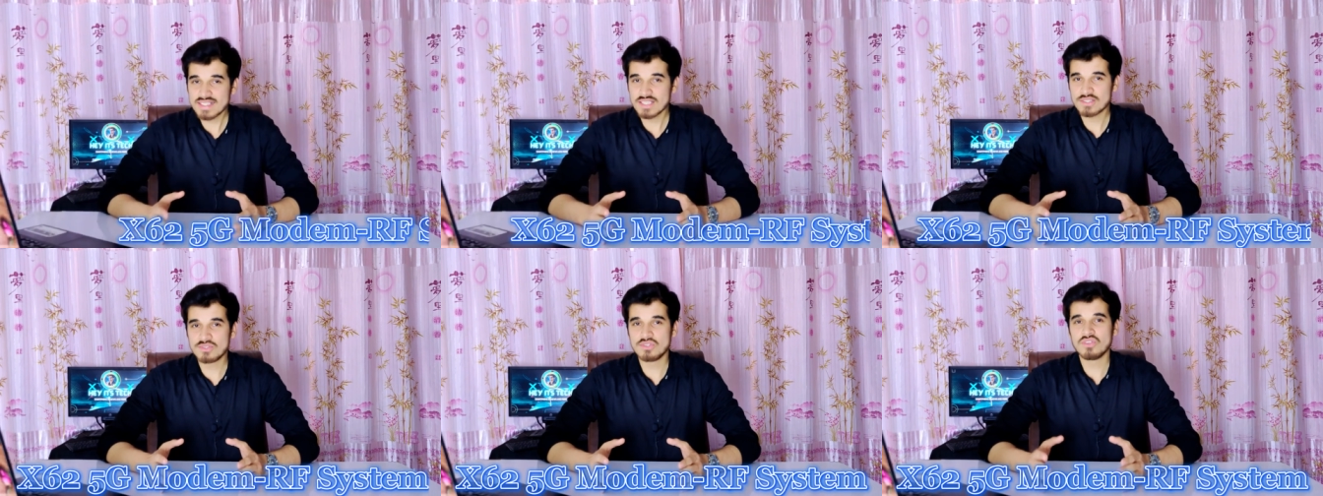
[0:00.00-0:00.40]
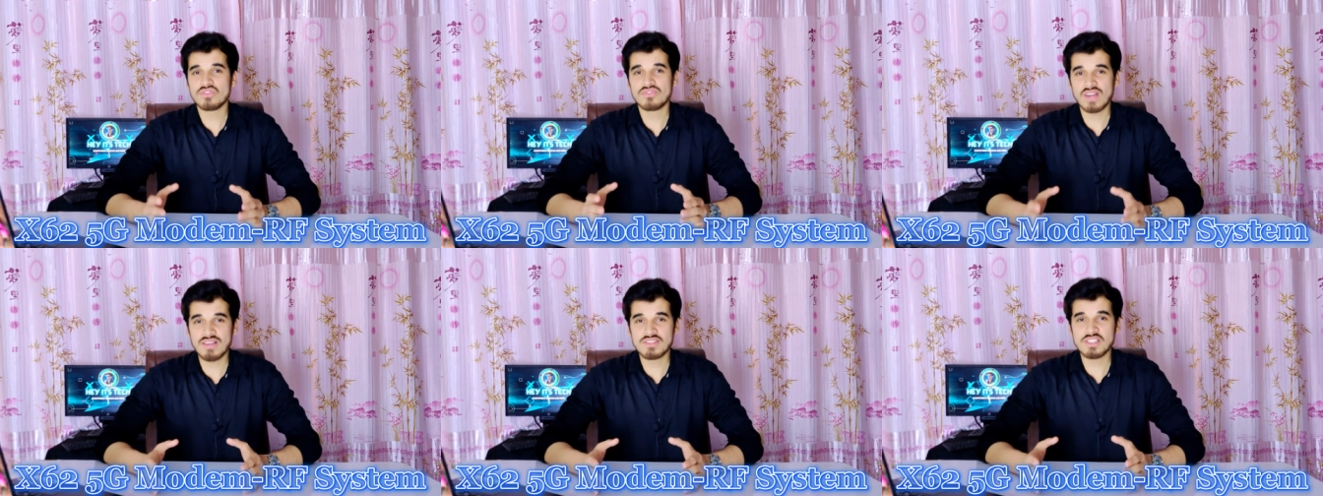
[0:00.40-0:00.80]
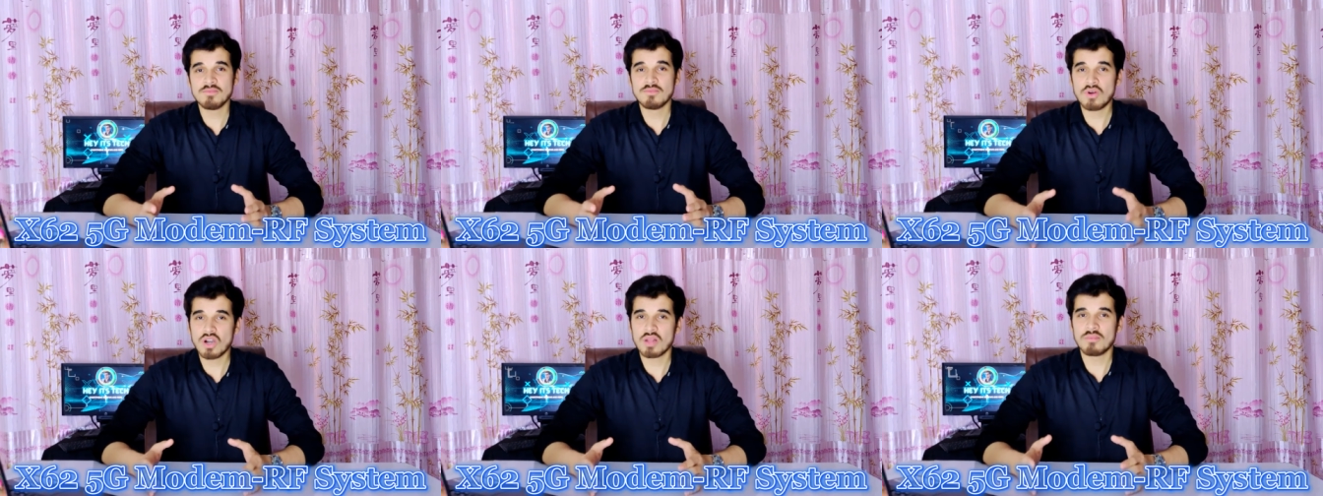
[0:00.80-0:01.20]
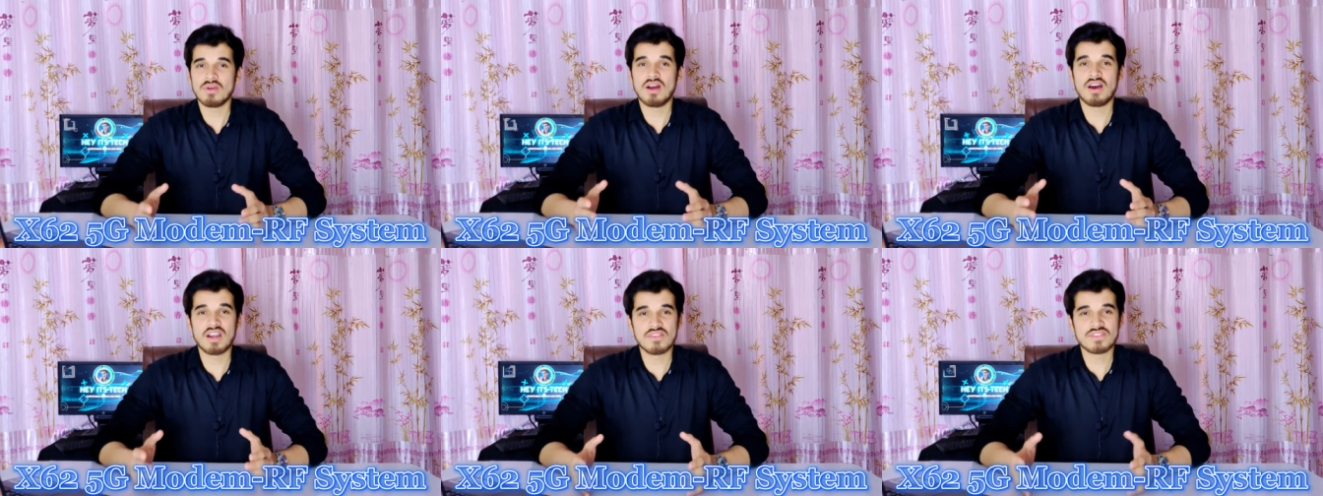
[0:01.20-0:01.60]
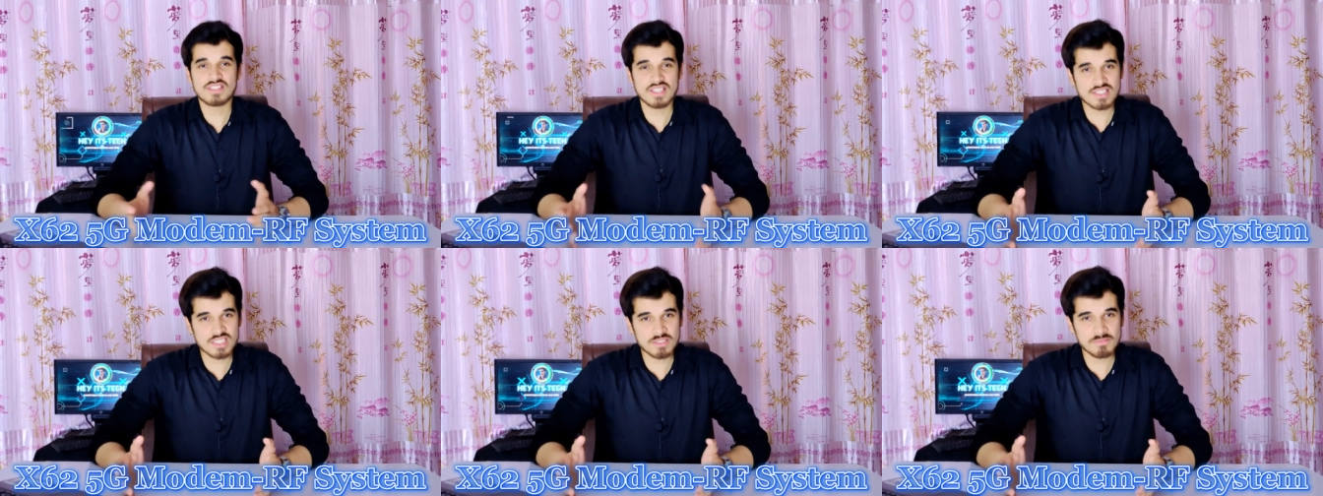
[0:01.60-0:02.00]
X sixty-two five G modem R F
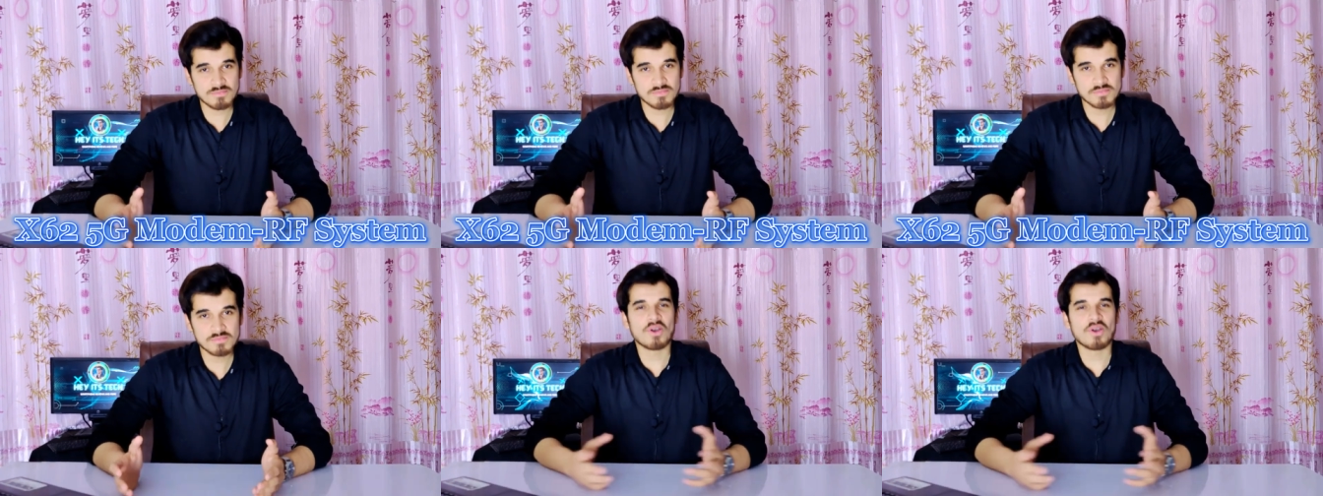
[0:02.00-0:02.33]
system